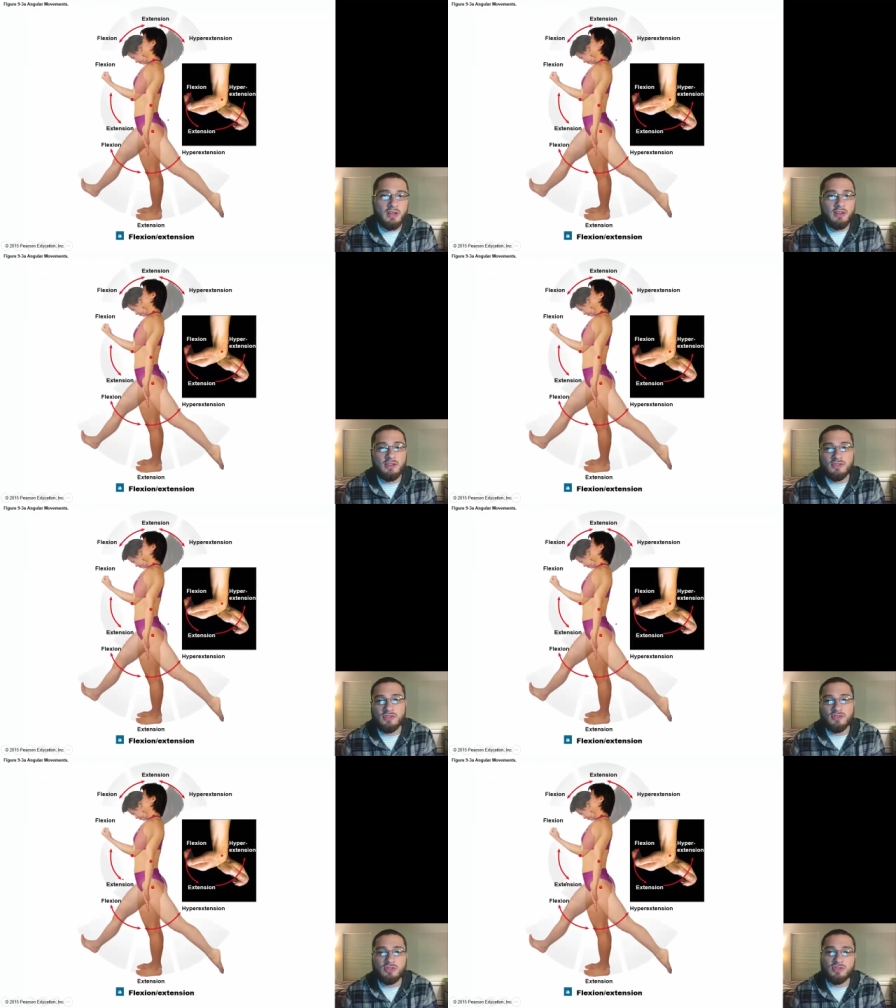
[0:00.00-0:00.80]
This
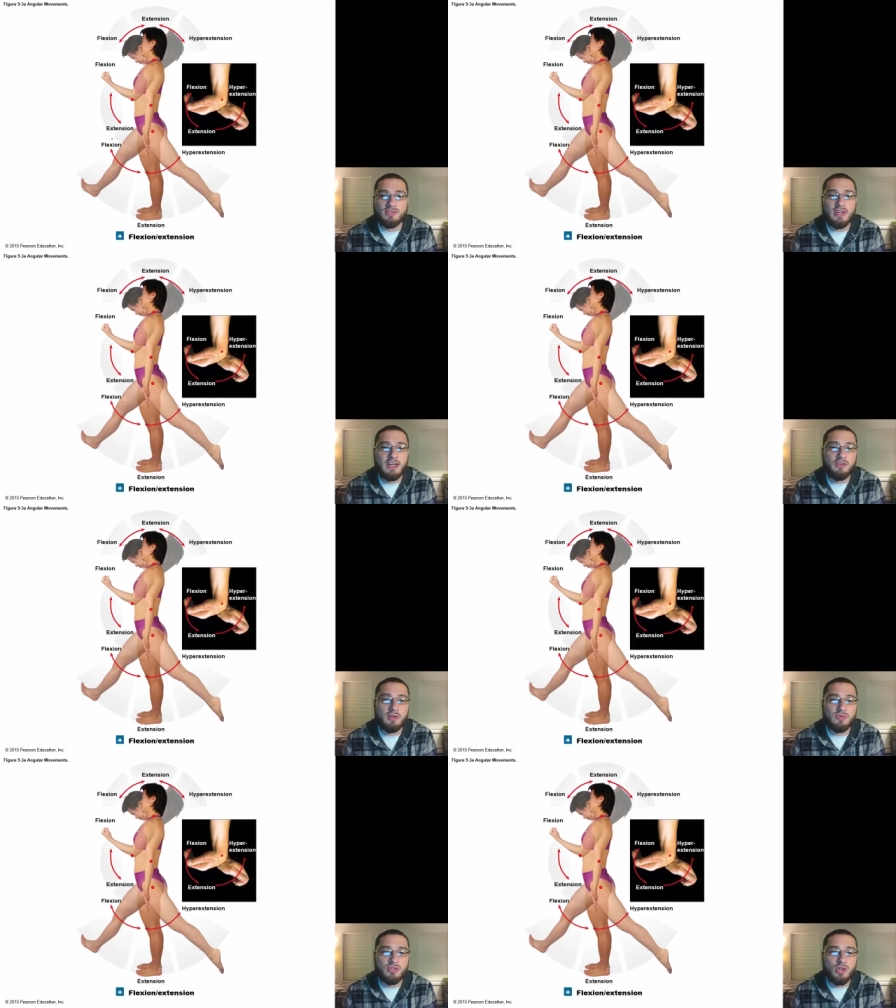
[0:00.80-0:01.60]
is just a
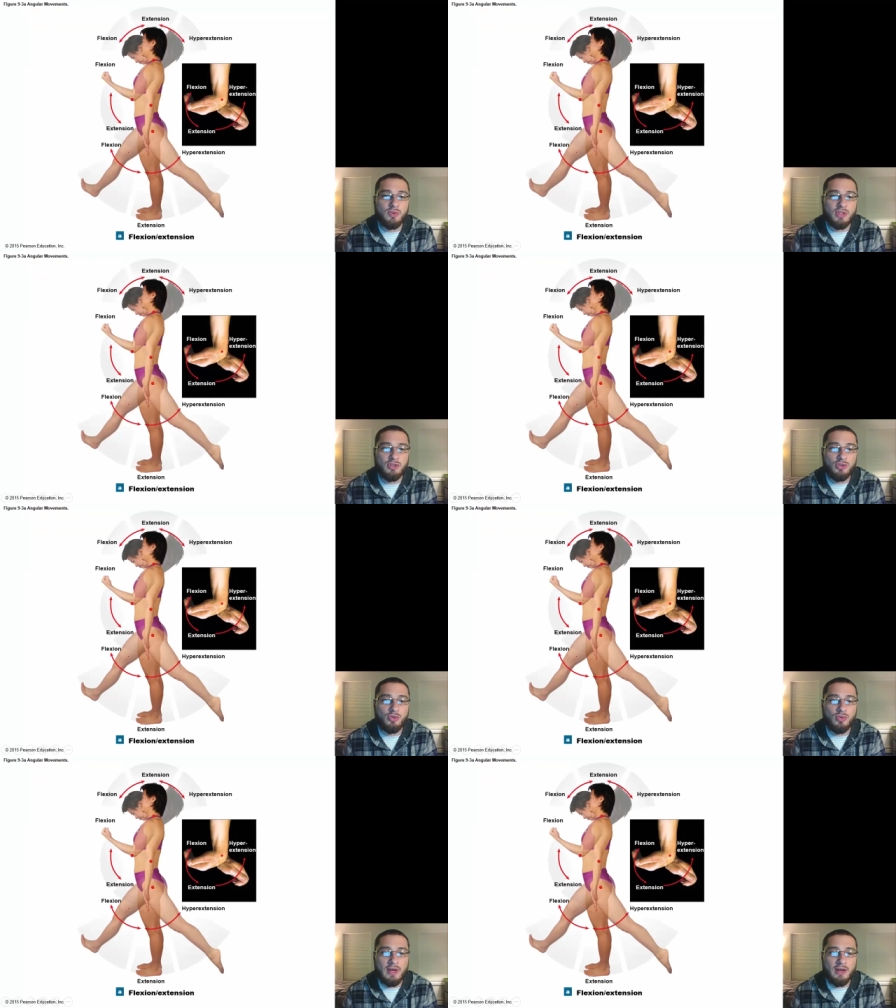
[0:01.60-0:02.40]
diagram showing
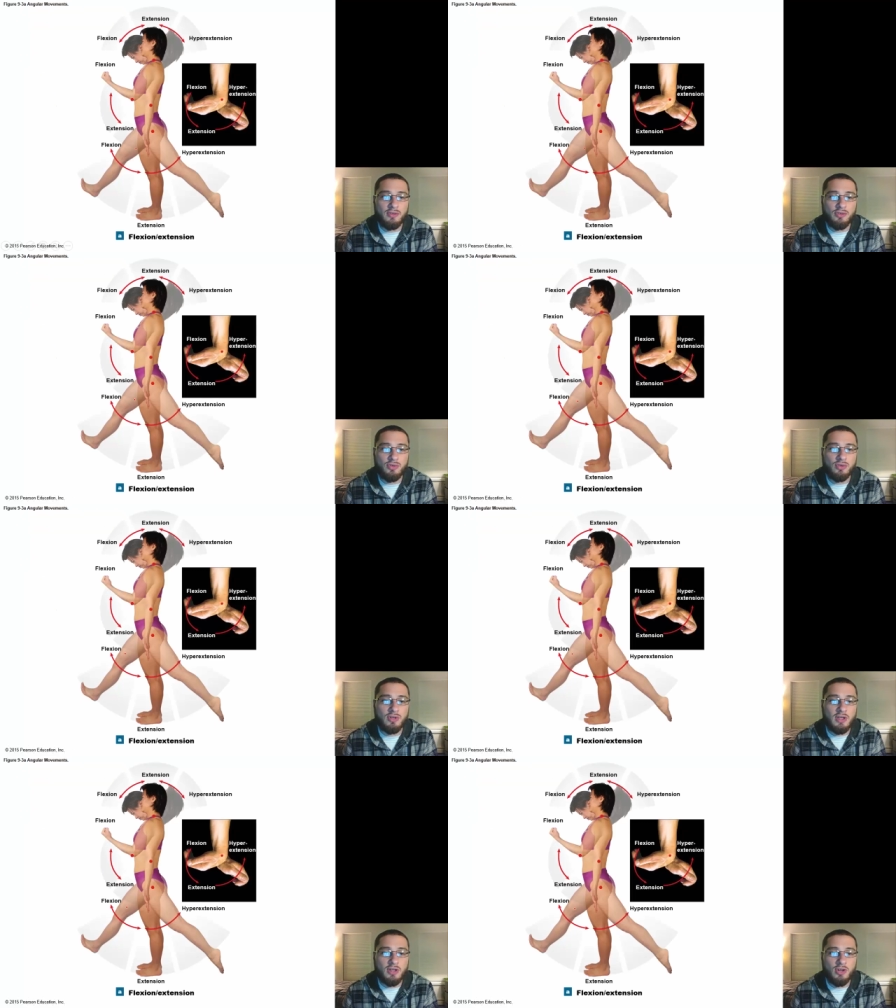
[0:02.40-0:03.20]
you how you're
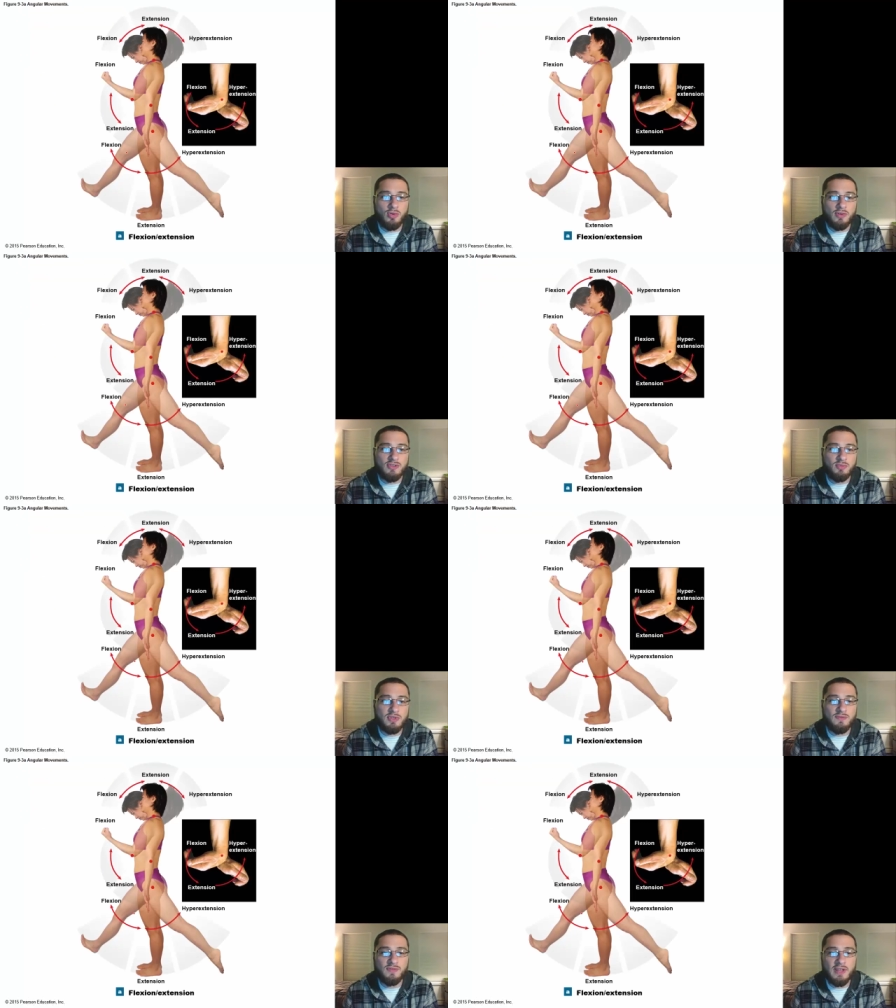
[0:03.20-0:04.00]
going to
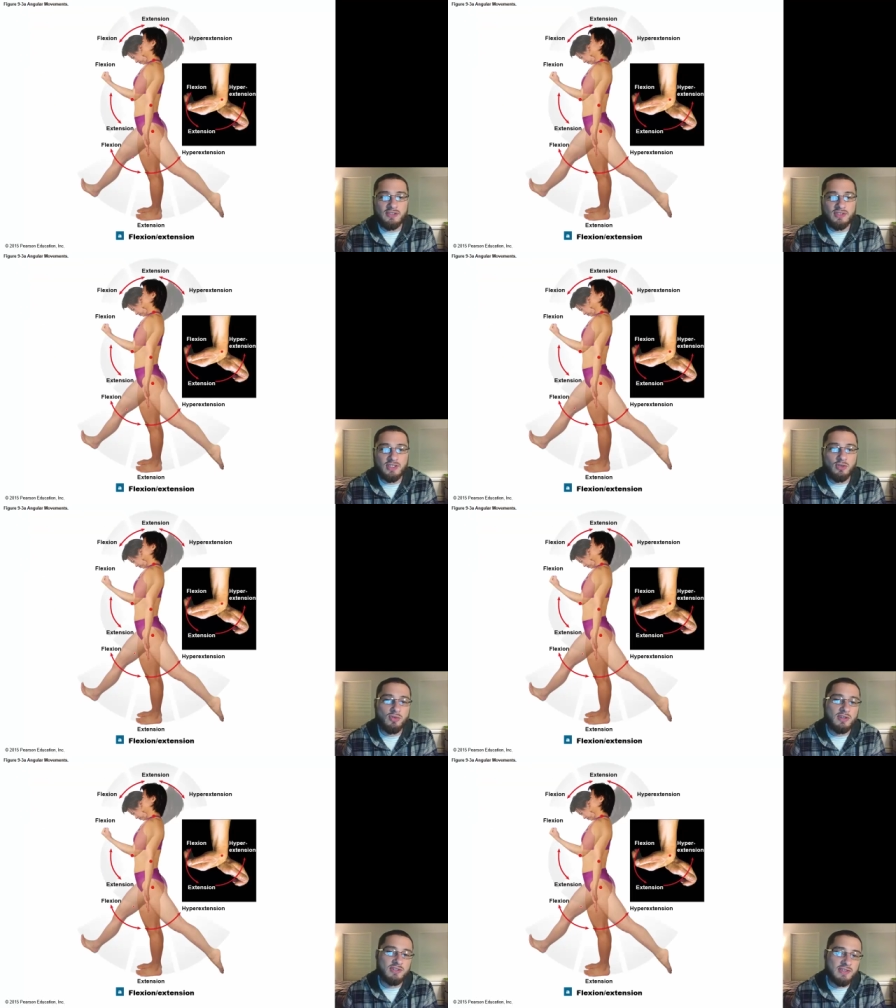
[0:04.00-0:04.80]
be flexing
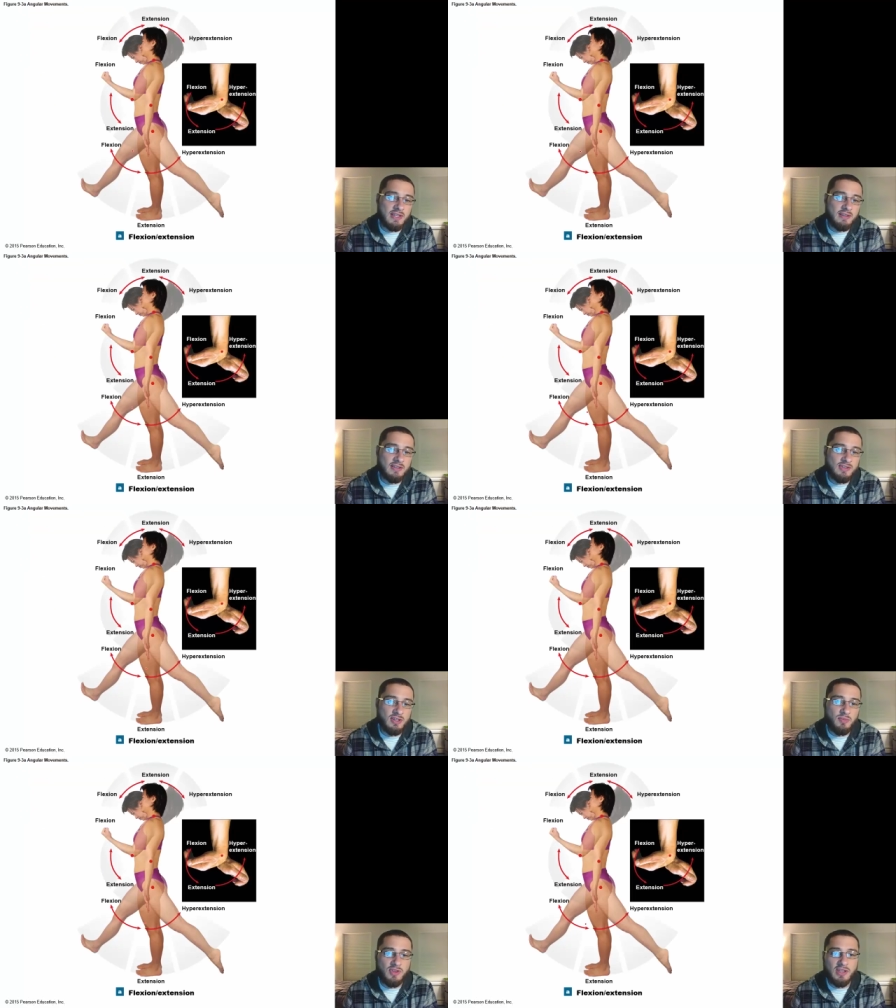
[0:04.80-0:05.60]
or extending
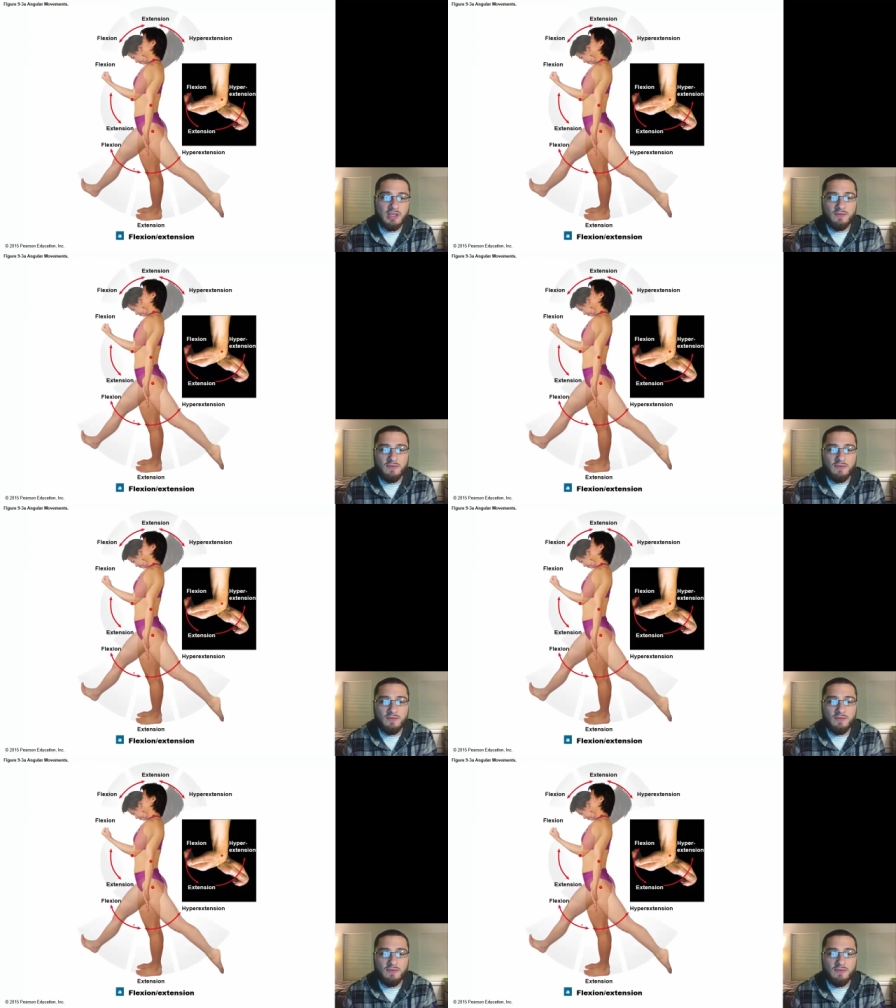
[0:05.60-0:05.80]
something.